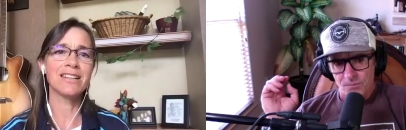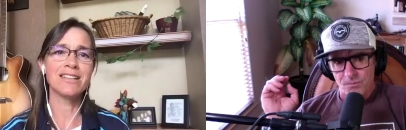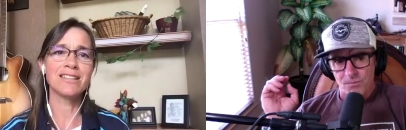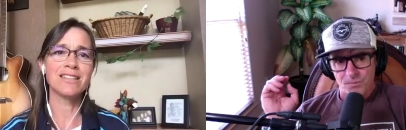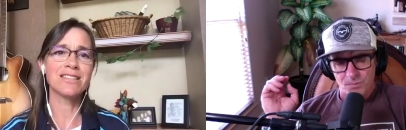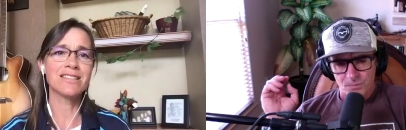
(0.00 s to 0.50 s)

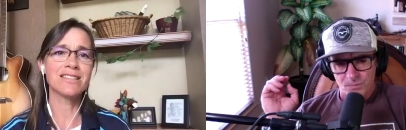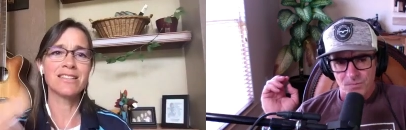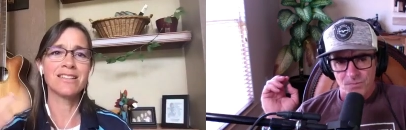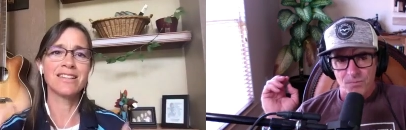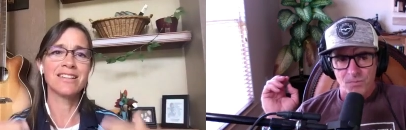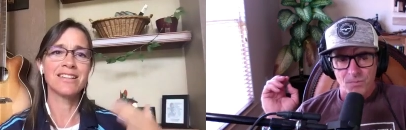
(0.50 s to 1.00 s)
Speaker 1: is
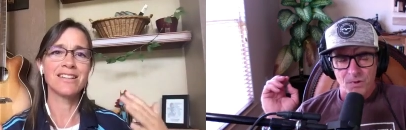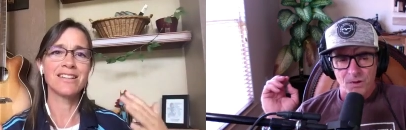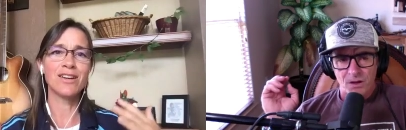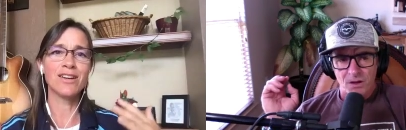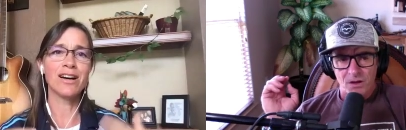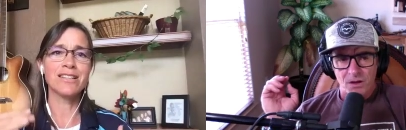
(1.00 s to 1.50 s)

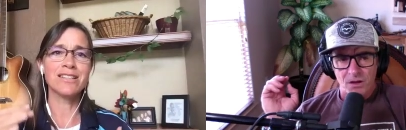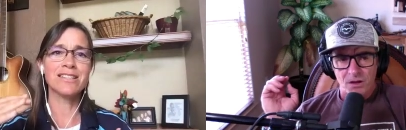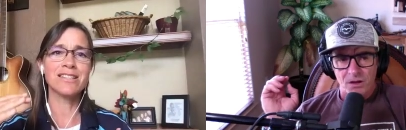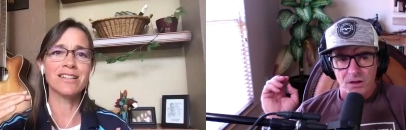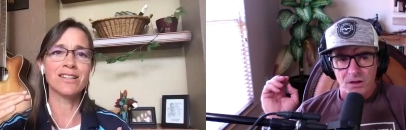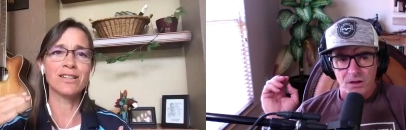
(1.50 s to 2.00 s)

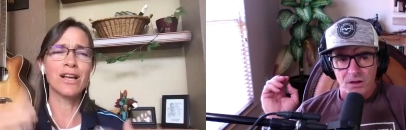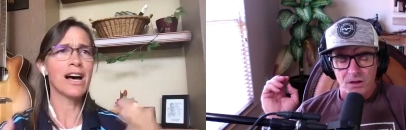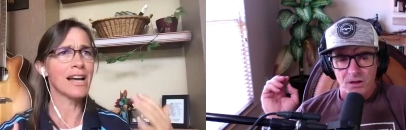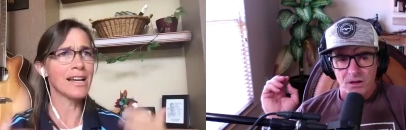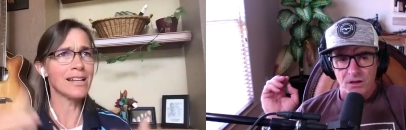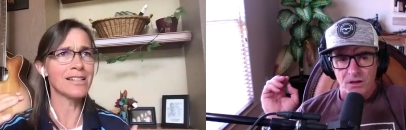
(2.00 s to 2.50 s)
not
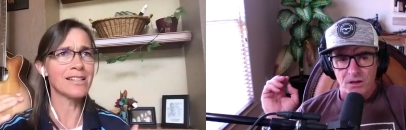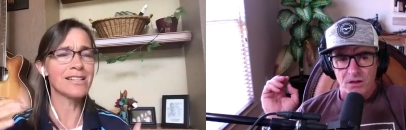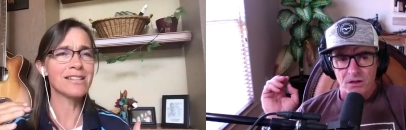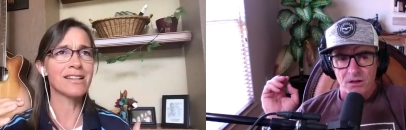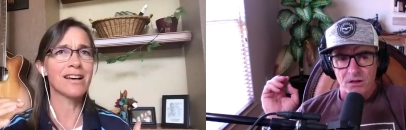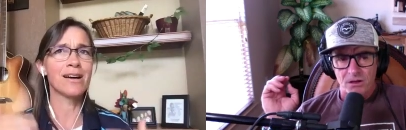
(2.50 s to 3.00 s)

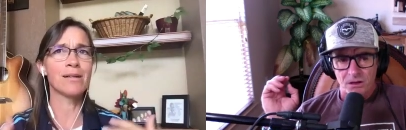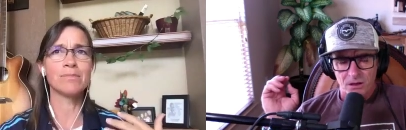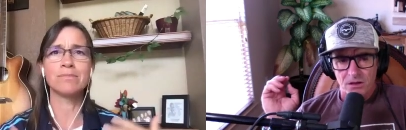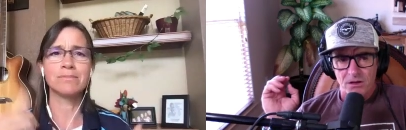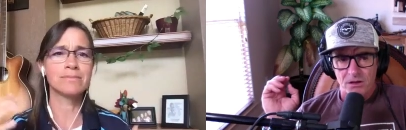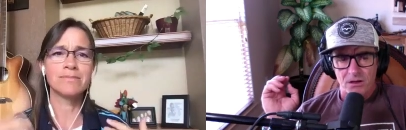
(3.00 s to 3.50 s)
aligned,
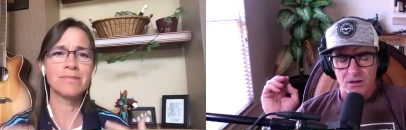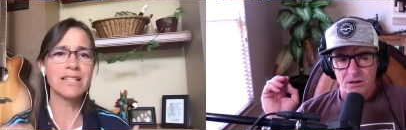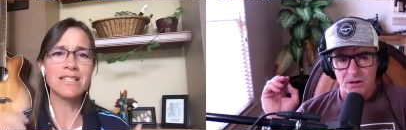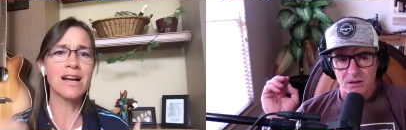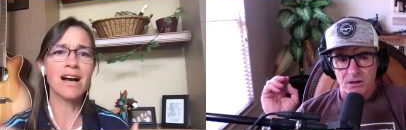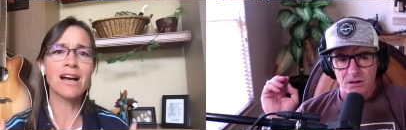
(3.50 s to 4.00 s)
um,
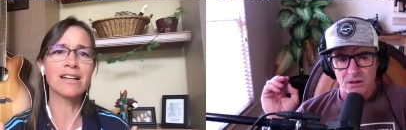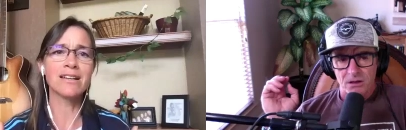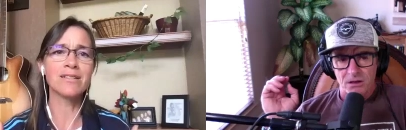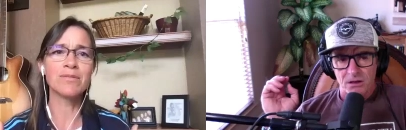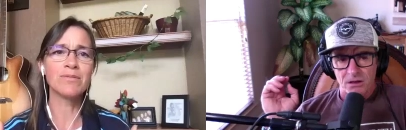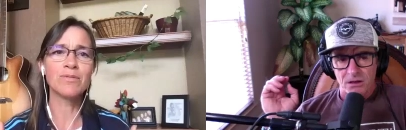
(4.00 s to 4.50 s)
it's not going
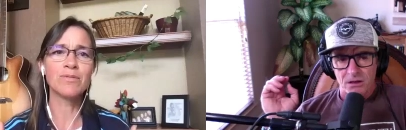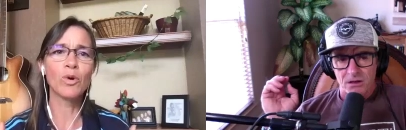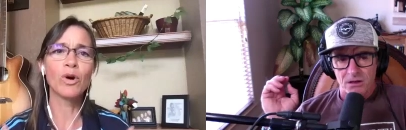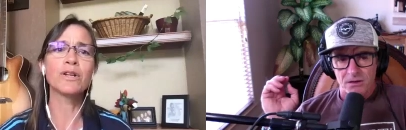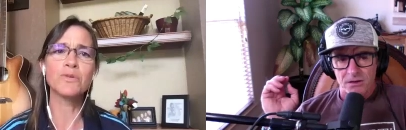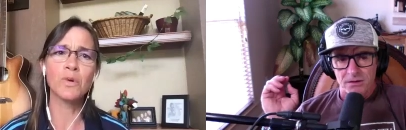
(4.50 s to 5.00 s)
to
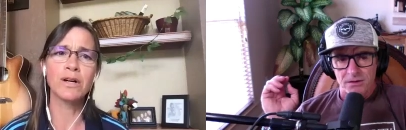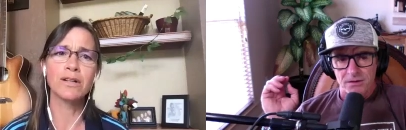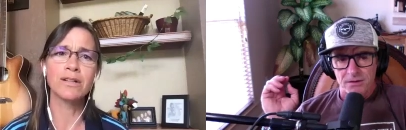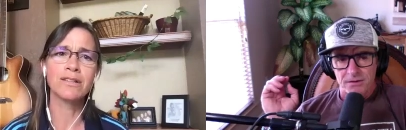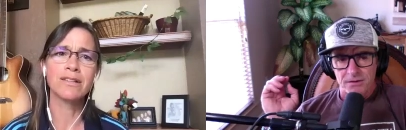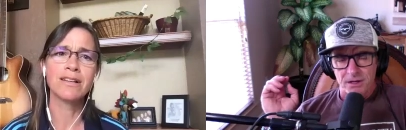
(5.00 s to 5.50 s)
work as
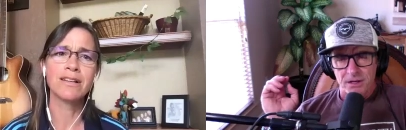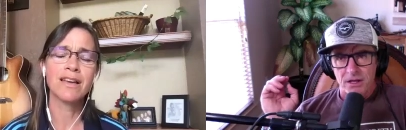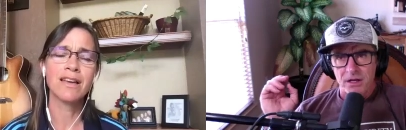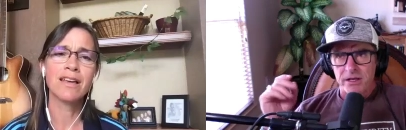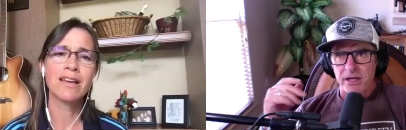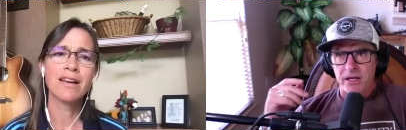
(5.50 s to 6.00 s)
well.
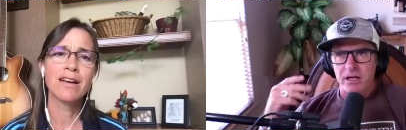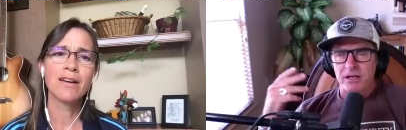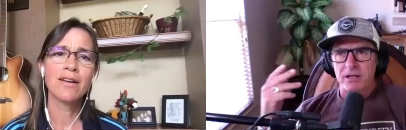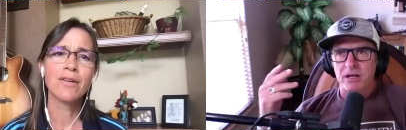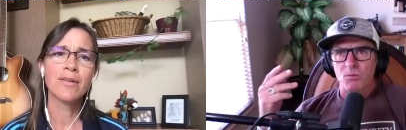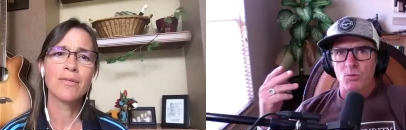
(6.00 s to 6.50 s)
Speaker 2: Yeah.
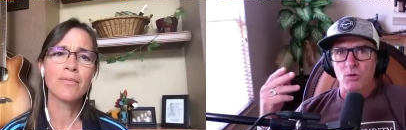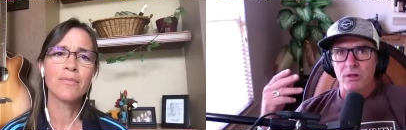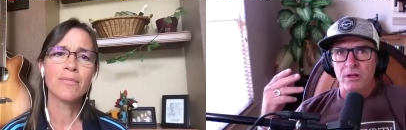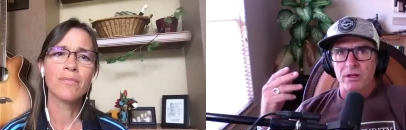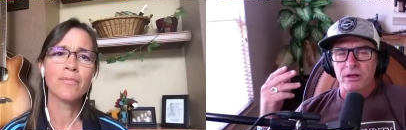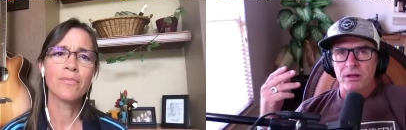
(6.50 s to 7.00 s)
And
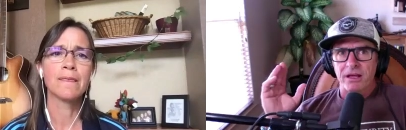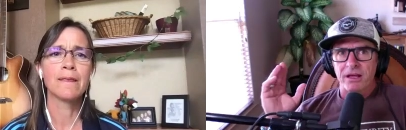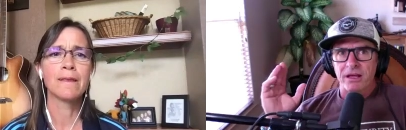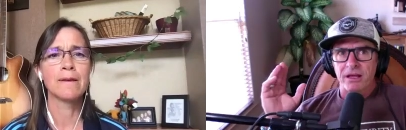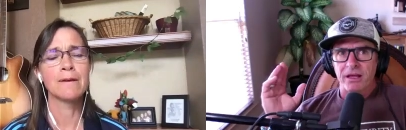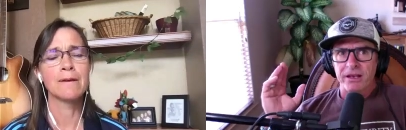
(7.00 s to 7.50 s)
well,
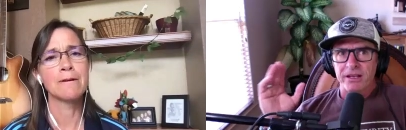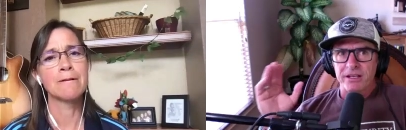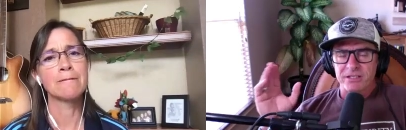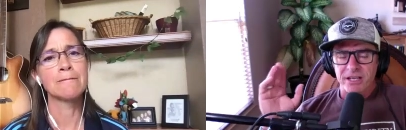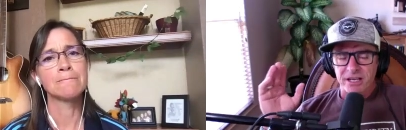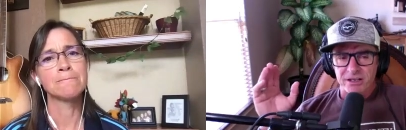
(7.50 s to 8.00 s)

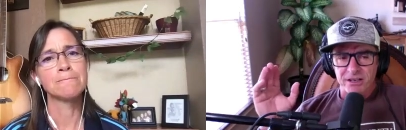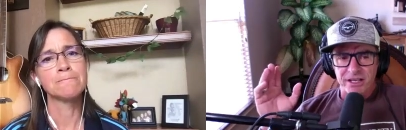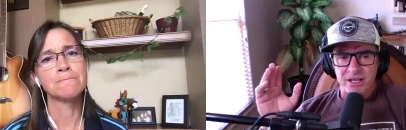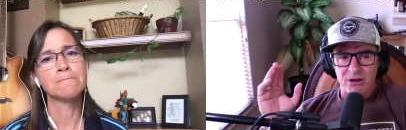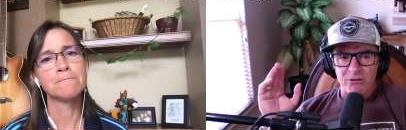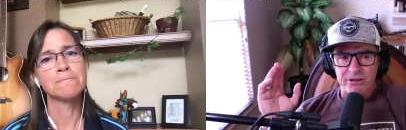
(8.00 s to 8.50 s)
any
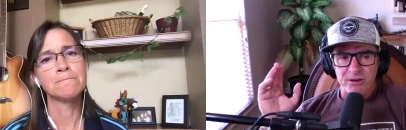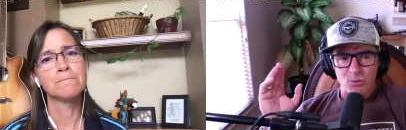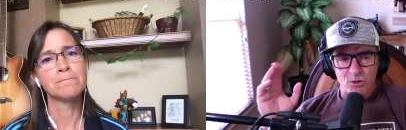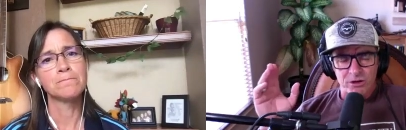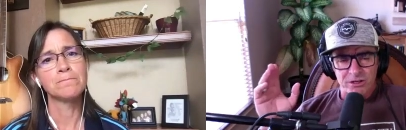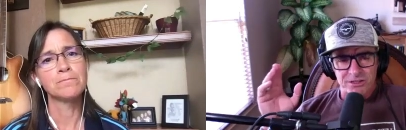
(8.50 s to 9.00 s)
technique only
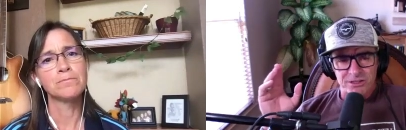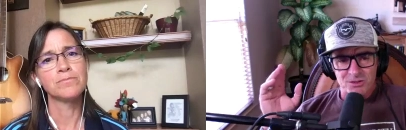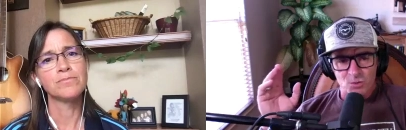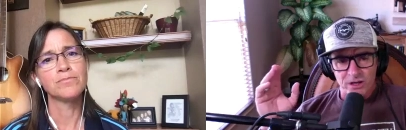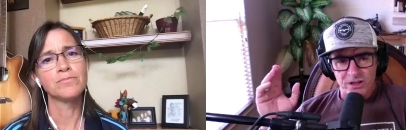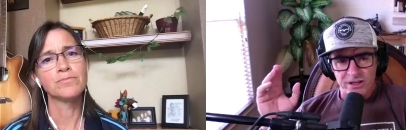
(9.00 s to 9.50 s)
works
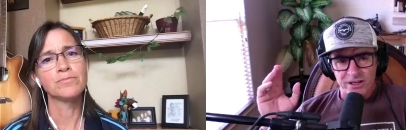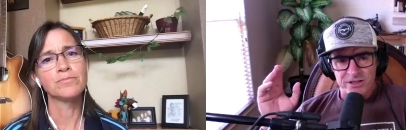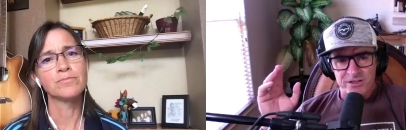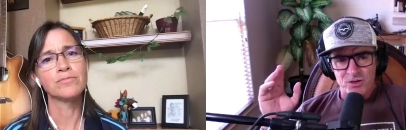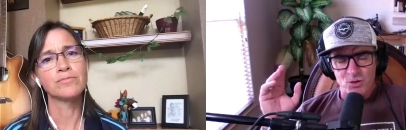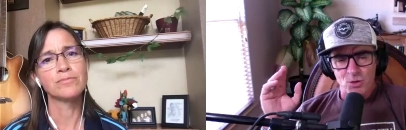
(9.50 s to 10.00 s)
as well
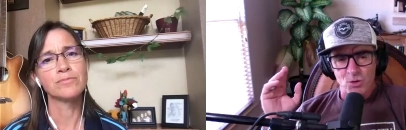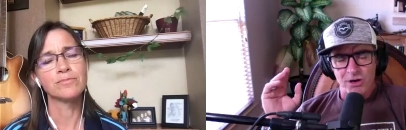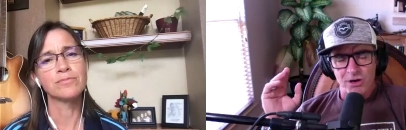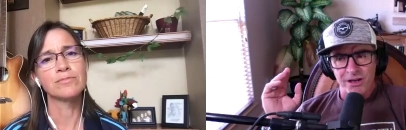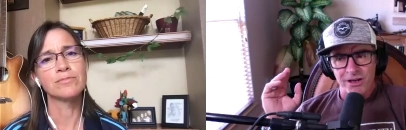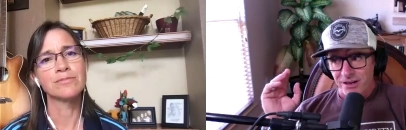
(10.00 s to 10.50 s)
as
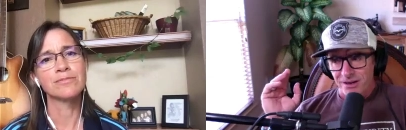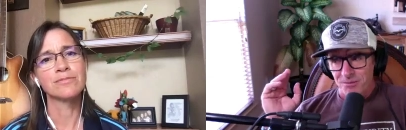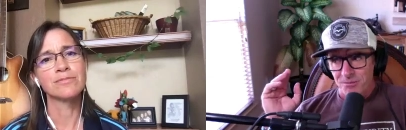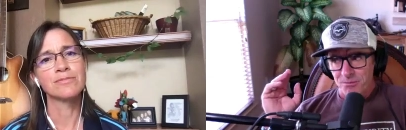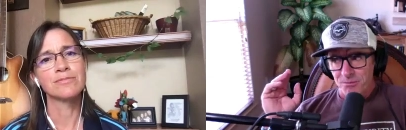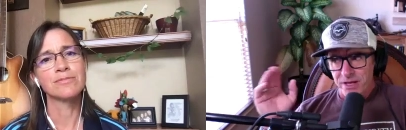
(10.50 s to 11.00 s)
your
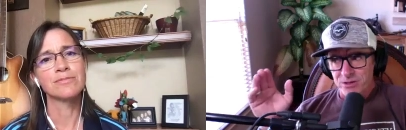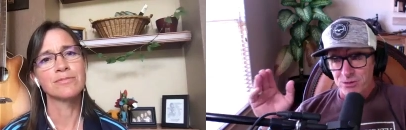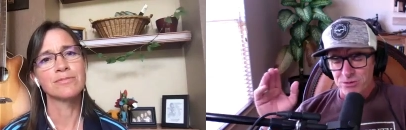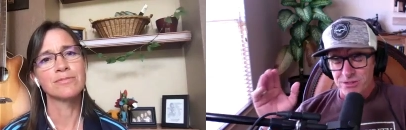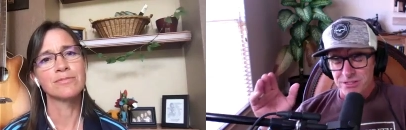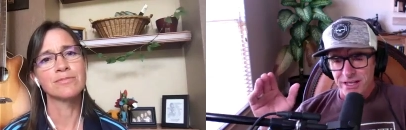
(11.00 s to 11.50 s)

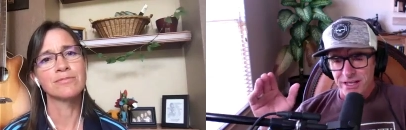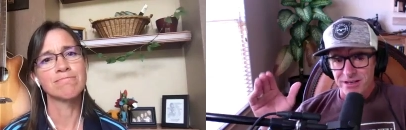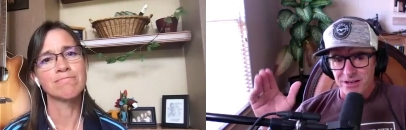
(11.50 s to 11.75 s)
mental state